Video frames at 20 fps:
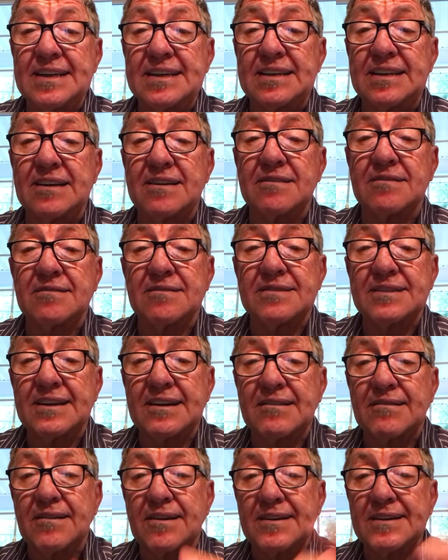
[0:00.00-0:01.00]

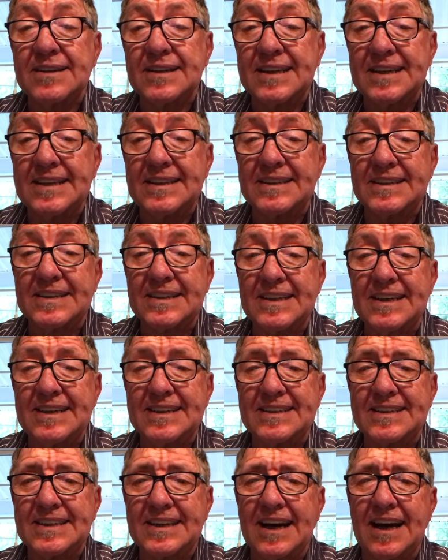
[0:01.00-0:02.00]

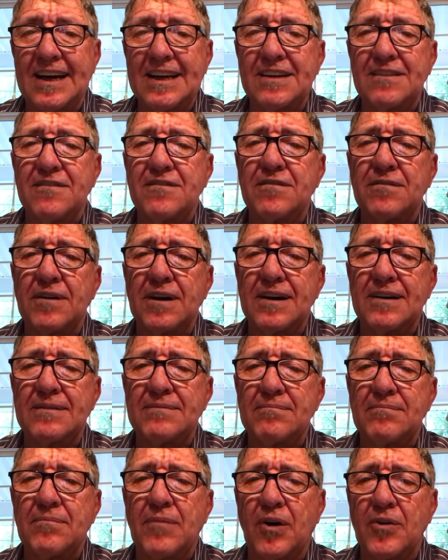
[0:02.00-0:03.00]
It's kind of
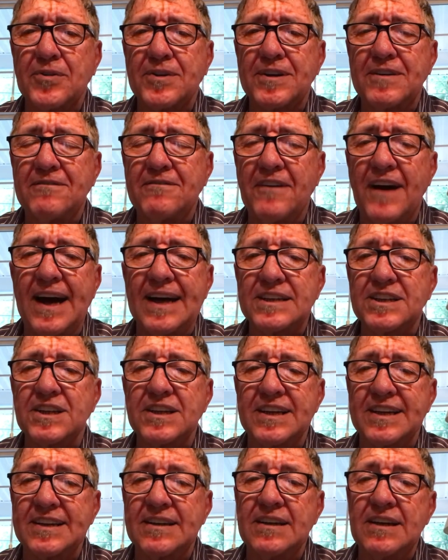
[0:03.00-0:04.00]

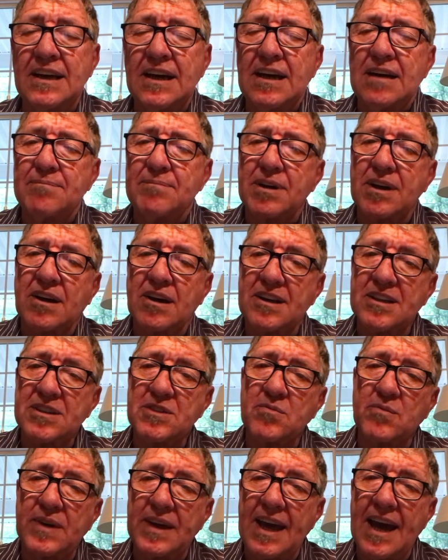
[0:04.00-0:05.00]
multifaceted because
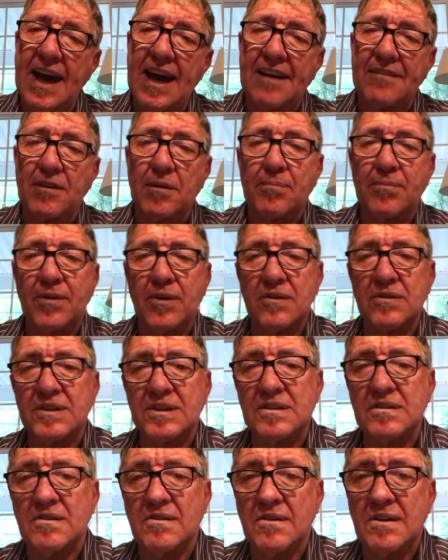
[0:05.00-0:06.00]
we have a
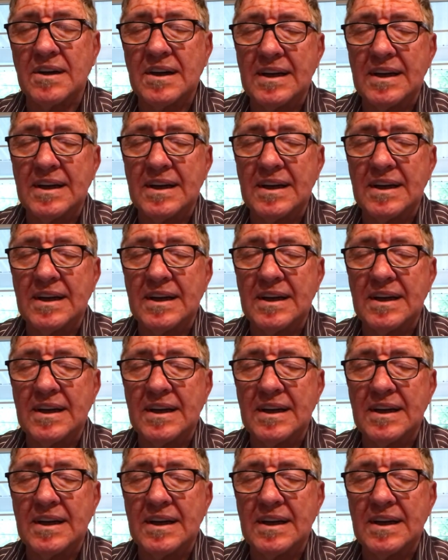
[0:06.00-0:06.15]
personal